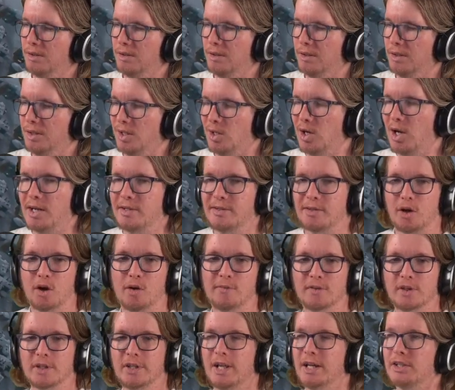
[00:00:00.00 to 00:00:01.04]
All right, so
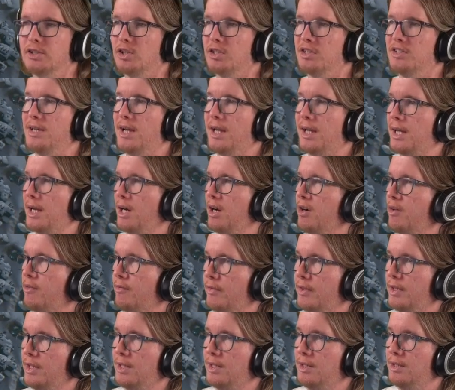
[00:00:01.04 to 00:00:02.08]
hopefully that should take care of
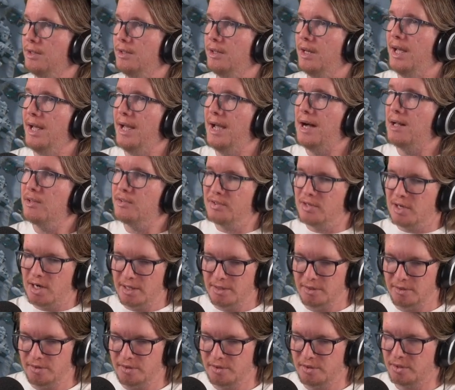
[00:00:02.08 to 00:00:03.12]
the
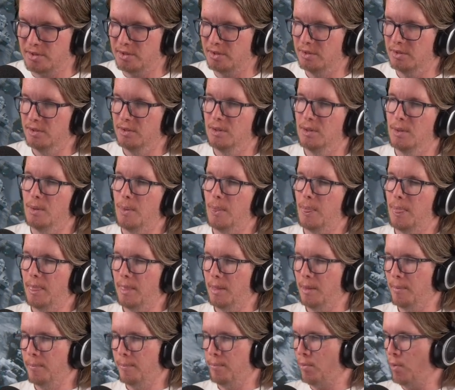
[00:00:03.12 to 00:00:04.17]
outsiders
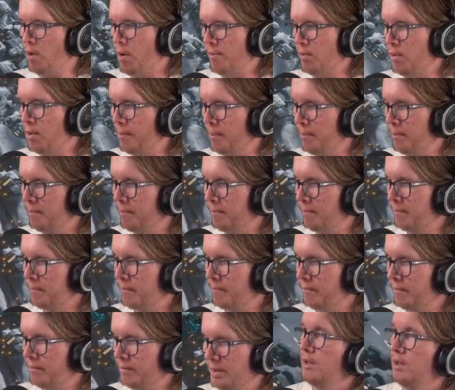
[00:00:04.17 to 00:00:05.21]
problem.
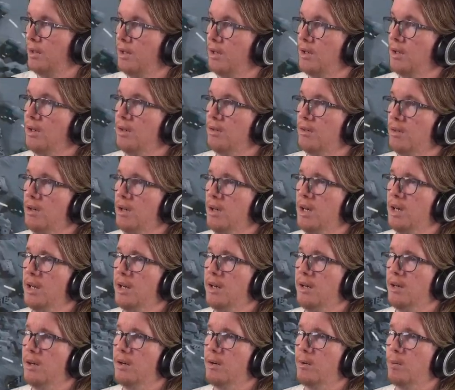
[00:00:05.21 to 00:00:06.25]
All right,
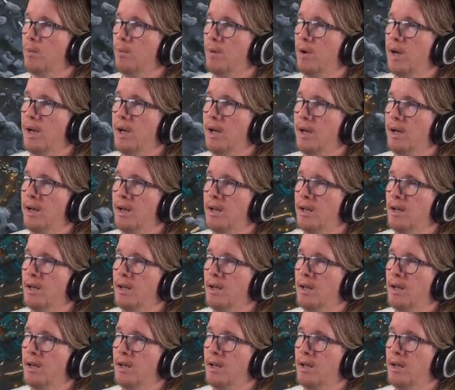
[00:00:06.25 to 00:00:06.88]
we're